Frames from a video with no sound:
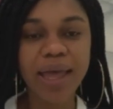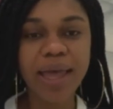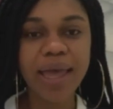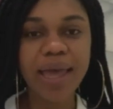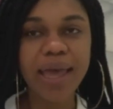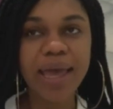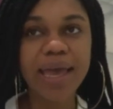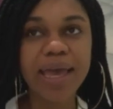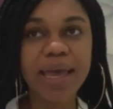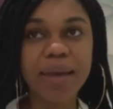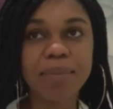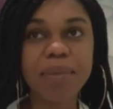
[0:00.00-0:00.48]

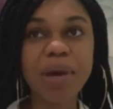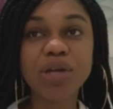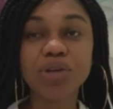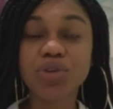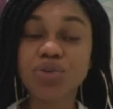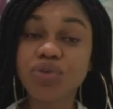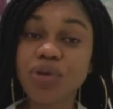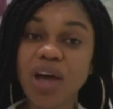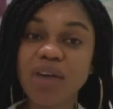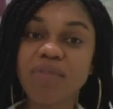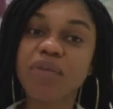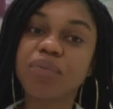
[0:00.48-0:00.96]
Um, I
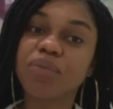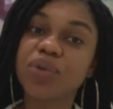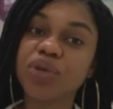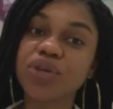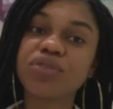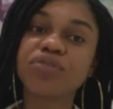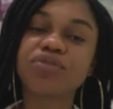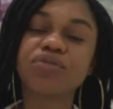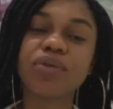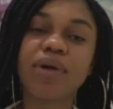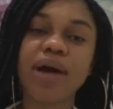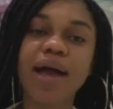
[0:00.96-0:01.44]
do have a
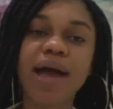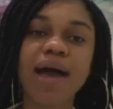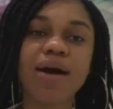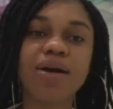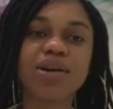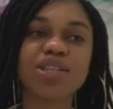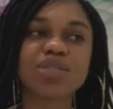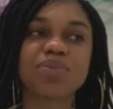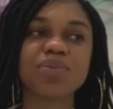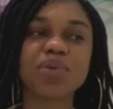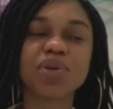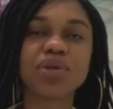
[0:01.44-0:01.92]
beautiful
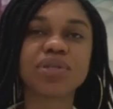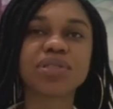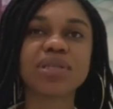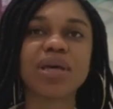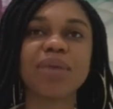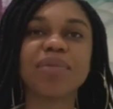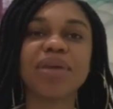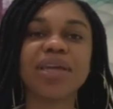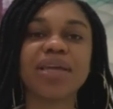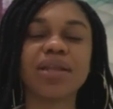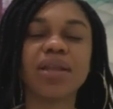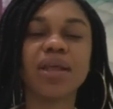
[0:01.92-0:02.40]
house because I
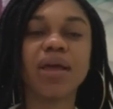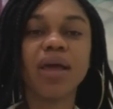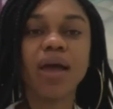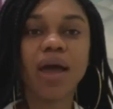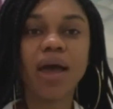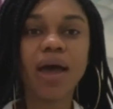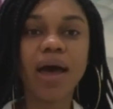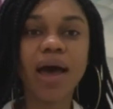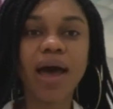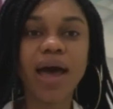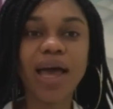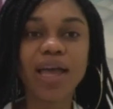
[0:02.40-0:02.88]
mean,
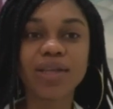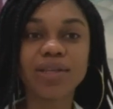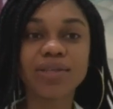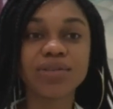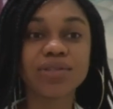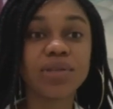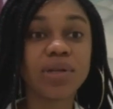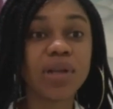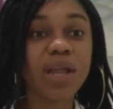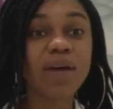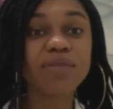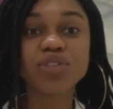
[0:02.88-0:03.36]
I
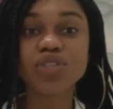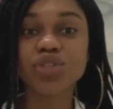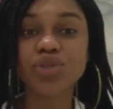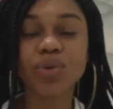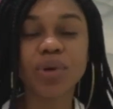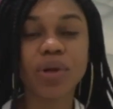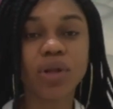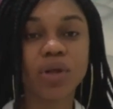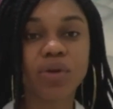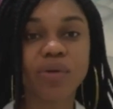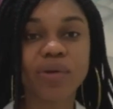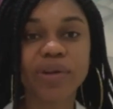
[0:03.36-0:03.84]
love to
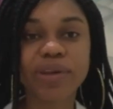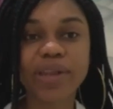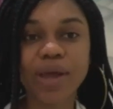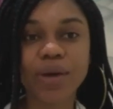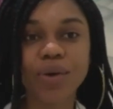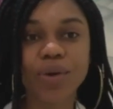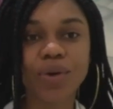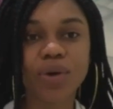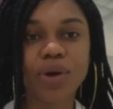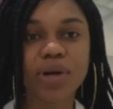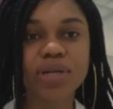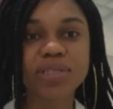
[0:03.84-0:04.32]
do a lot of
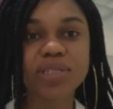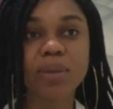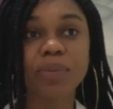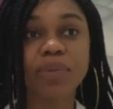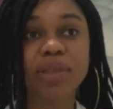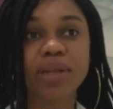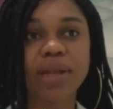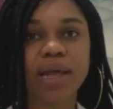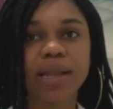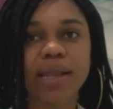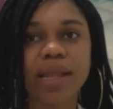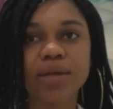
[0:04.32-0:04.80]
decor,
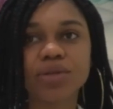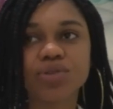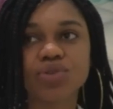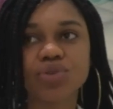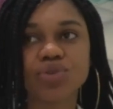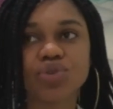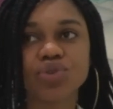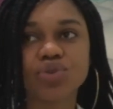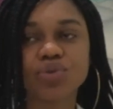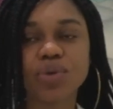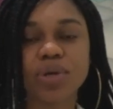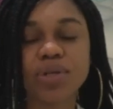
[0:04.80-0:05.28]
something I like to
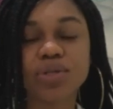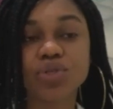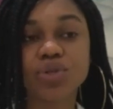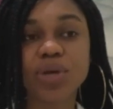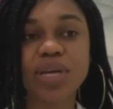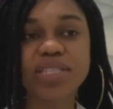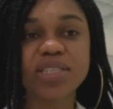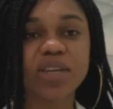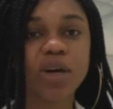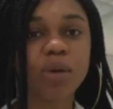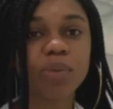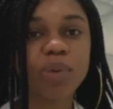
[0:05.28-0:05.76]
do, and so
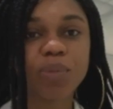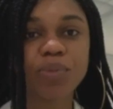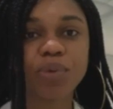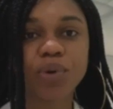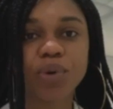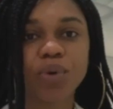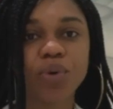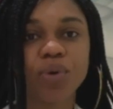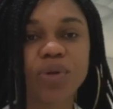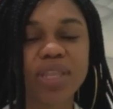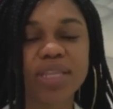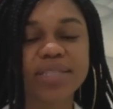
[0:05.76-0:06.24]
I tell people
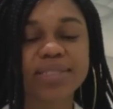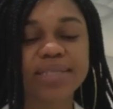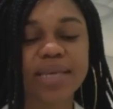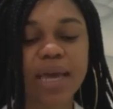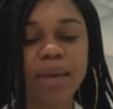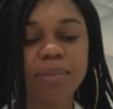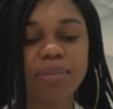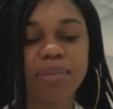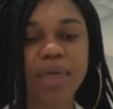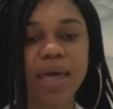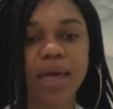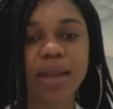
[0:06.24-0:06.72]
all the
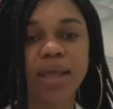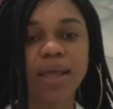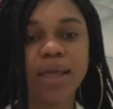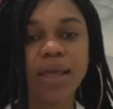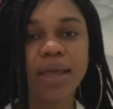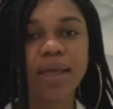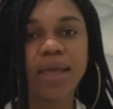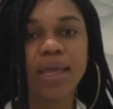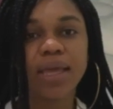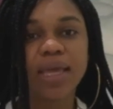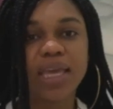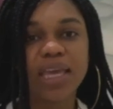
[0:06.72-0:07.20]
time that
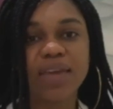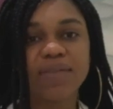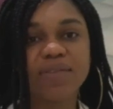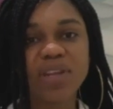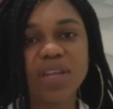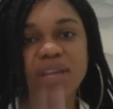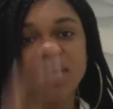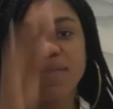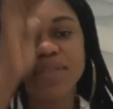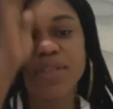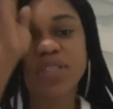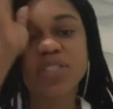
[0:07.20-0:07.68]
even
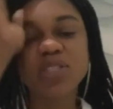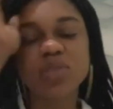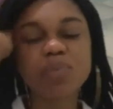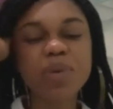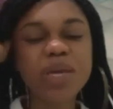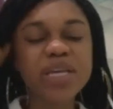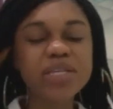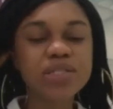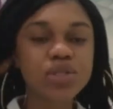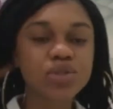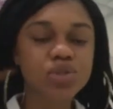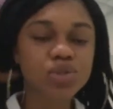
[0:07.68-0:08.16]
if the
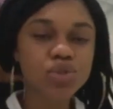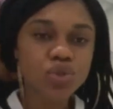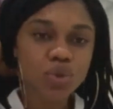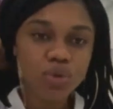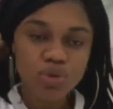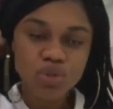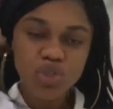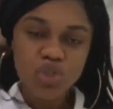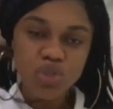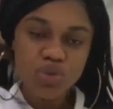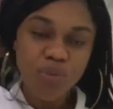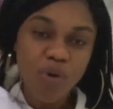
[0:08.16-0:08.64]
space is so
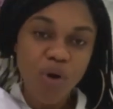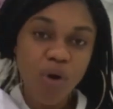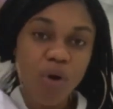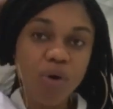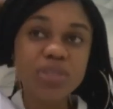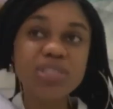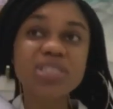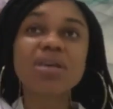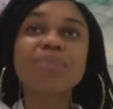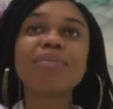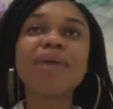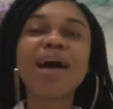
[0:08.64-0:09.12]
small,
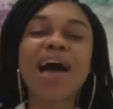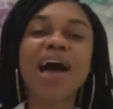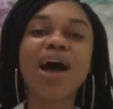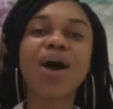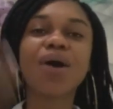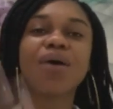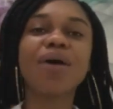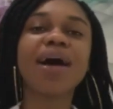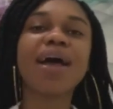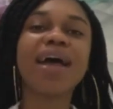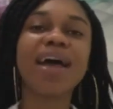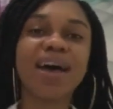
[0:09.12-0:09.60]

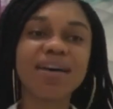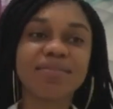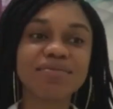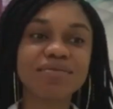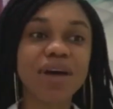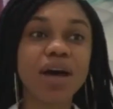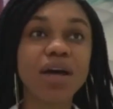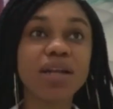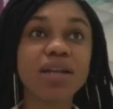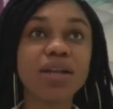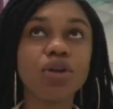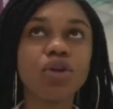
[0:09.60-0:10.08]
somehow I have
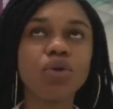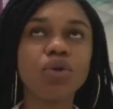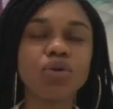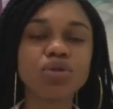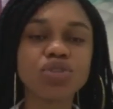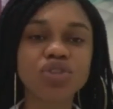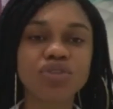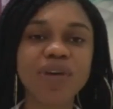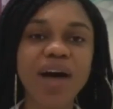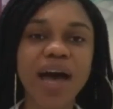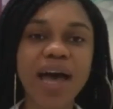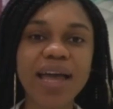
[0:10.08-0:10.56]

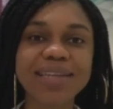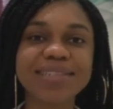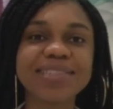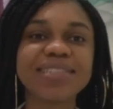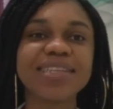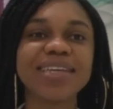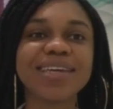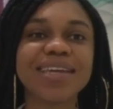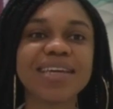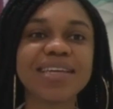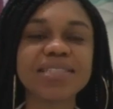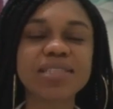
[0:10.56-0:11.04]
lots of
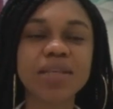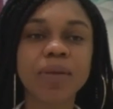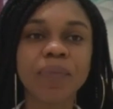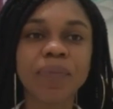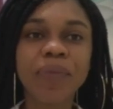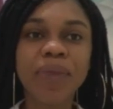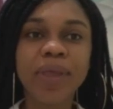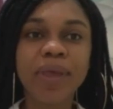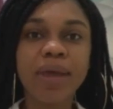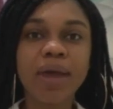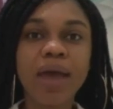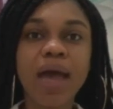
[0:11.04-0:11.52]
ideas
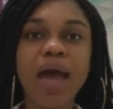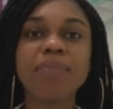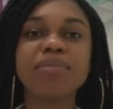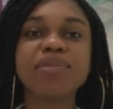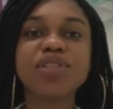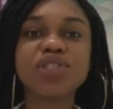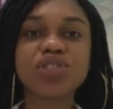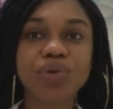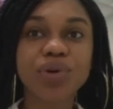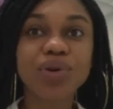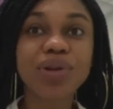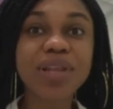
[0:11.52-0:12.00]
I'm
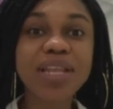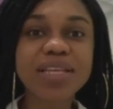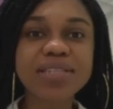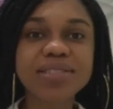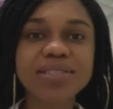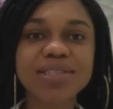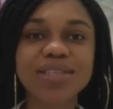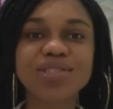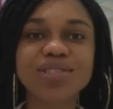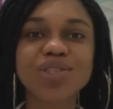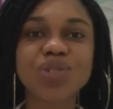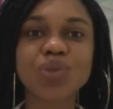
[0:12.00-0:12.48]
into real
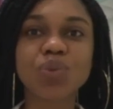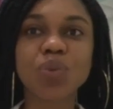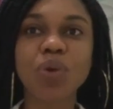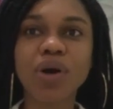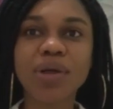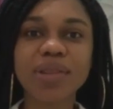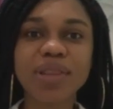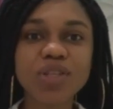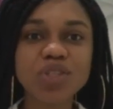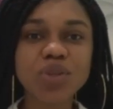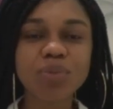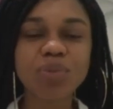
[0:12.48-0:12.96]
estate as well,
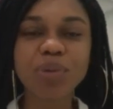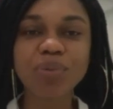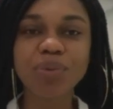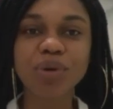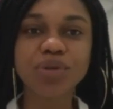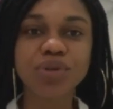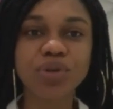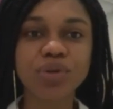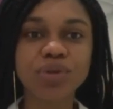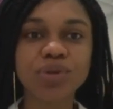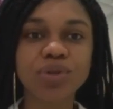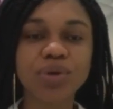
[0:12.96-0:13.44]
and that's what people
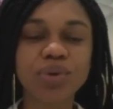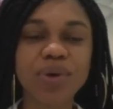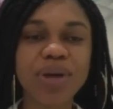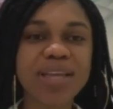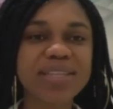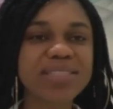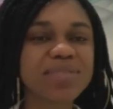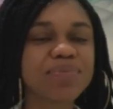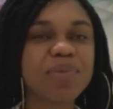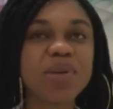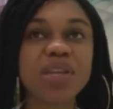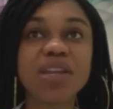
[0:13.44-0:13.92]
don't know.
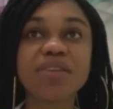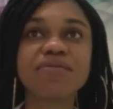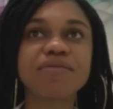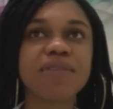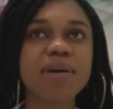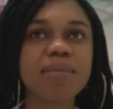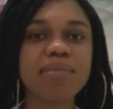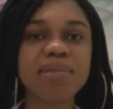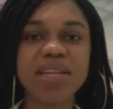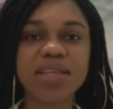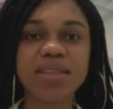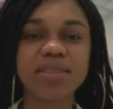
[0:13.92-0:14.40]
It's been a
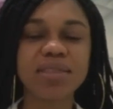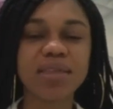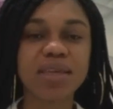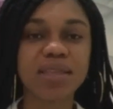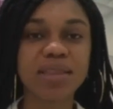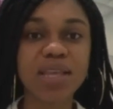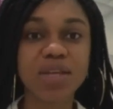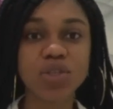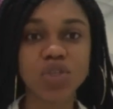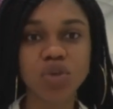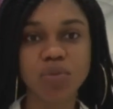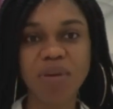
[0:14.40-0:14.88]
family thing.
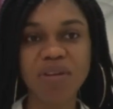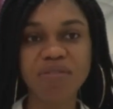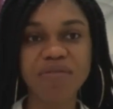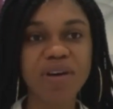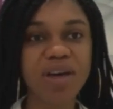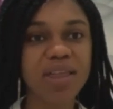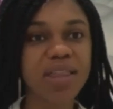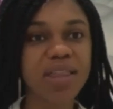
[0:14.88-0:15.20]
That's what my father